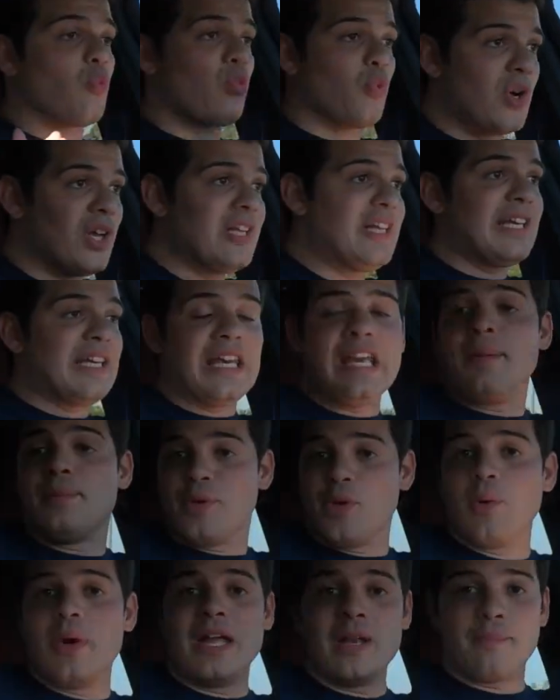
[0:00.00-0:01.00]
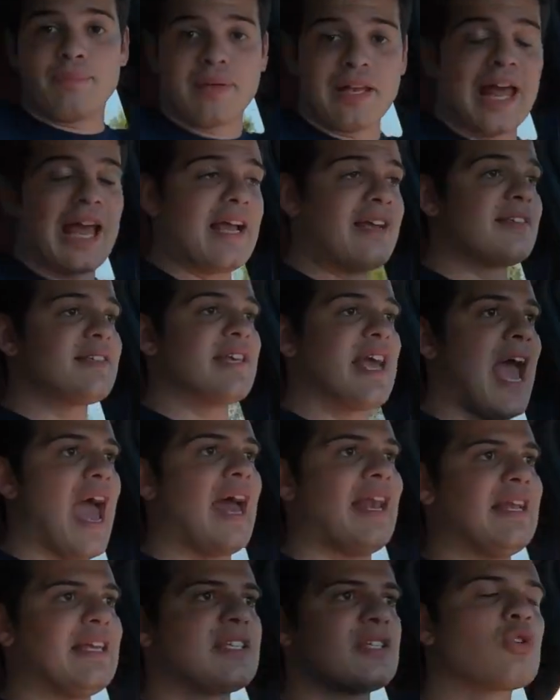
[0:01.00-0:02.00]
Really keep you in place,
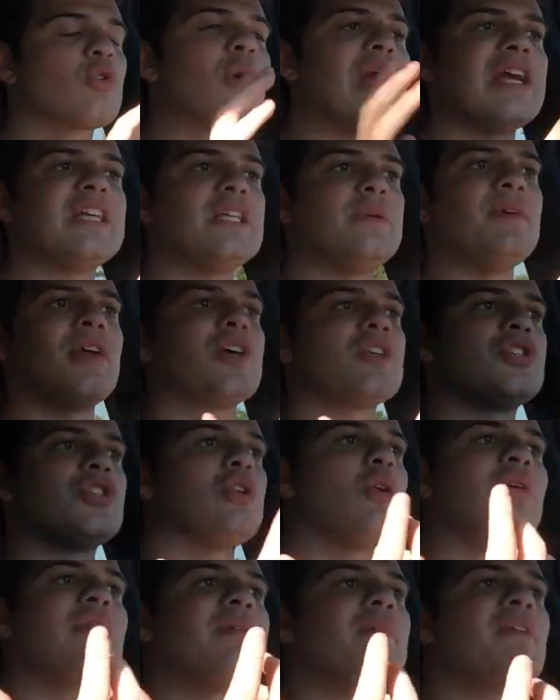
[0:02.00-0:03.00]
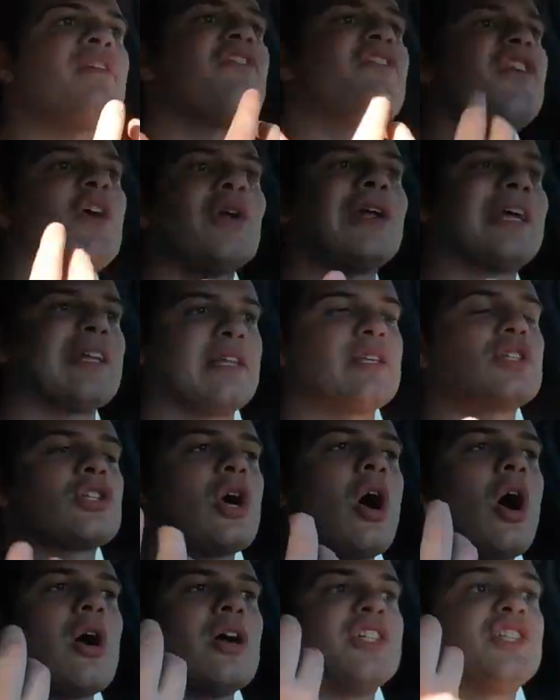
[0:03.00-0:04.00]
and it's crazy because you don't even feel like
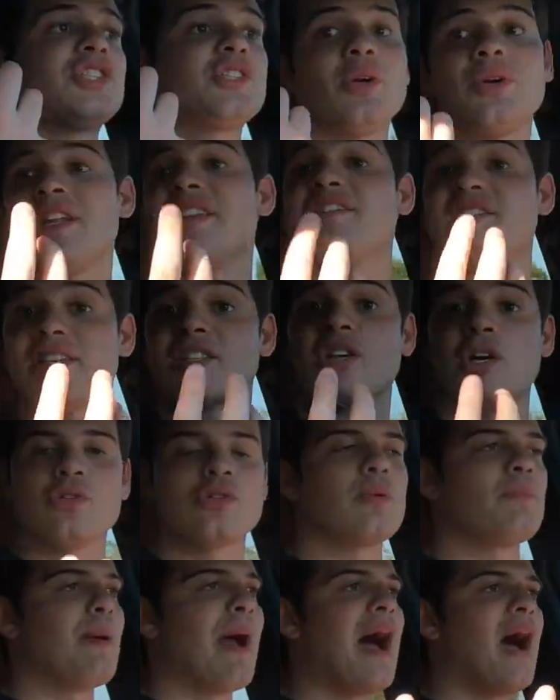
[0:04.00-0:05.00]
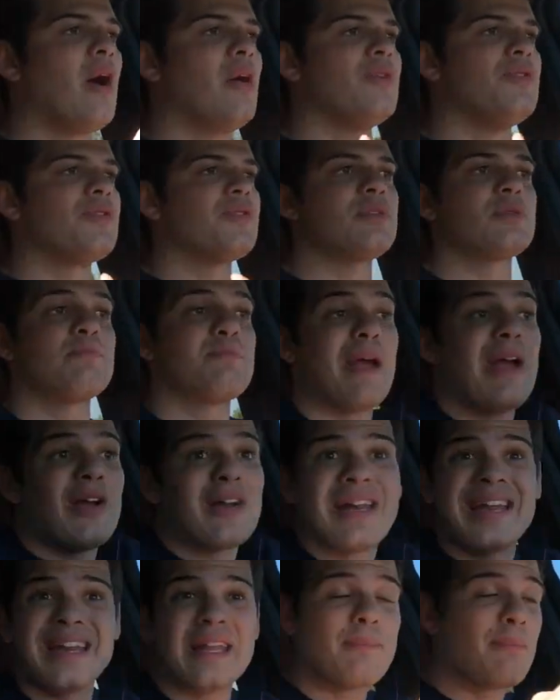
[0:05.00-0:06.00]
this car is 3,600 pounds. There's
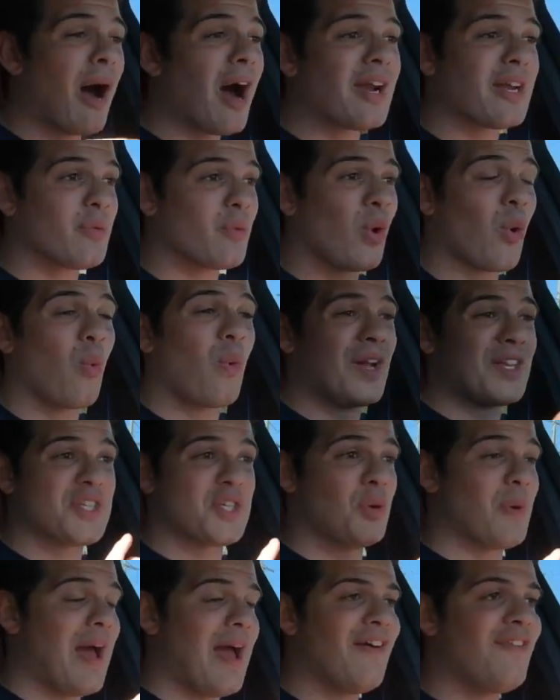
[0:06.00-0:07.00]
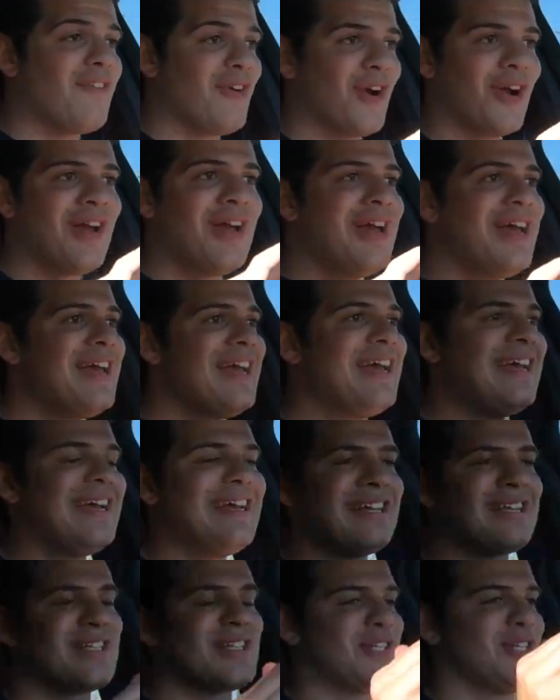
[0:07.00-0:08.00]
barely any body roll whatsoever.
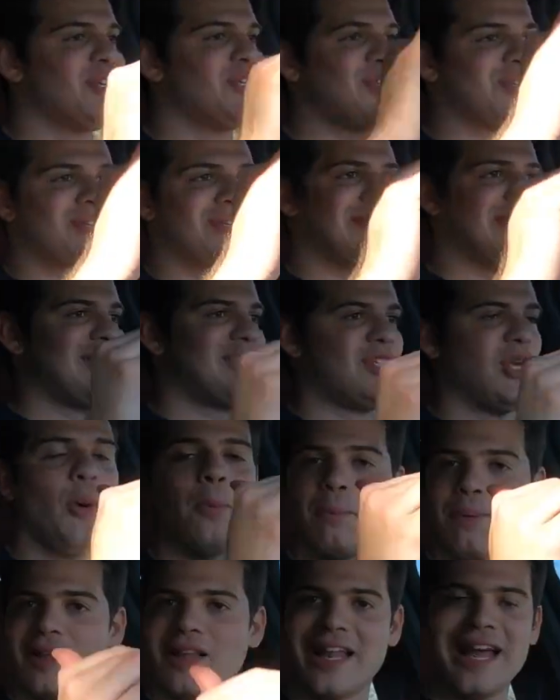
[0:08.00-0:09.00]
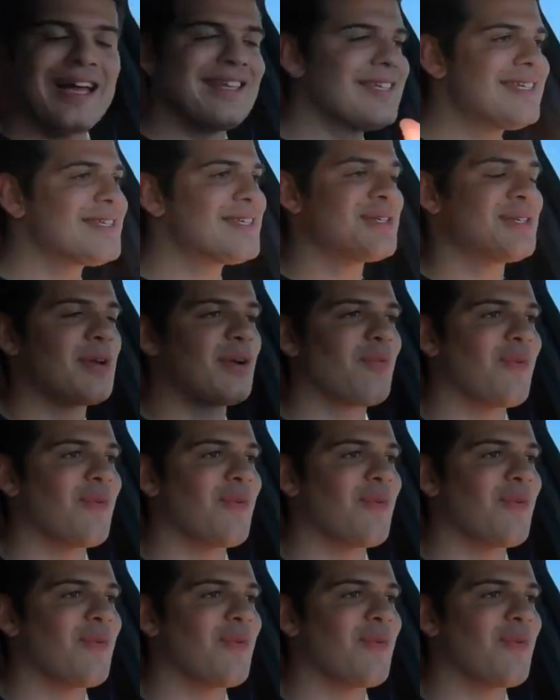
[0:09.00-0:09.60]
It's just so planted to the